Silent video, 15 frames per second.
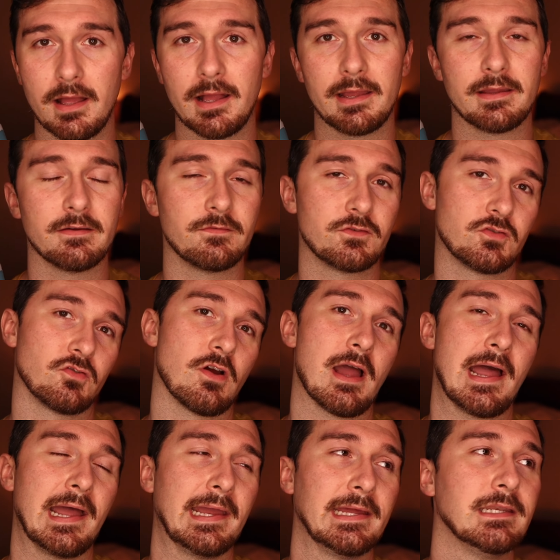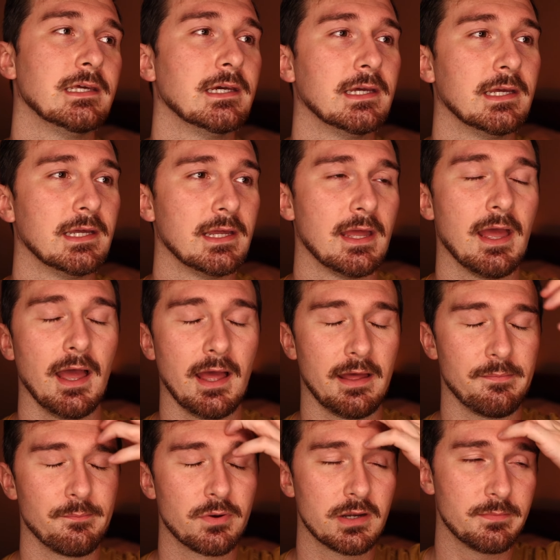I have tried
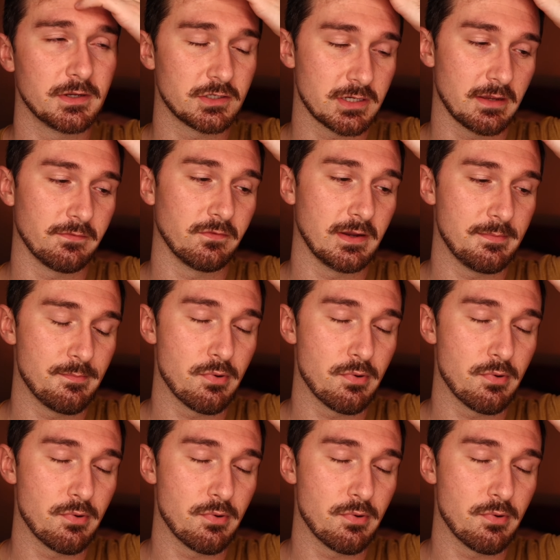pretty much every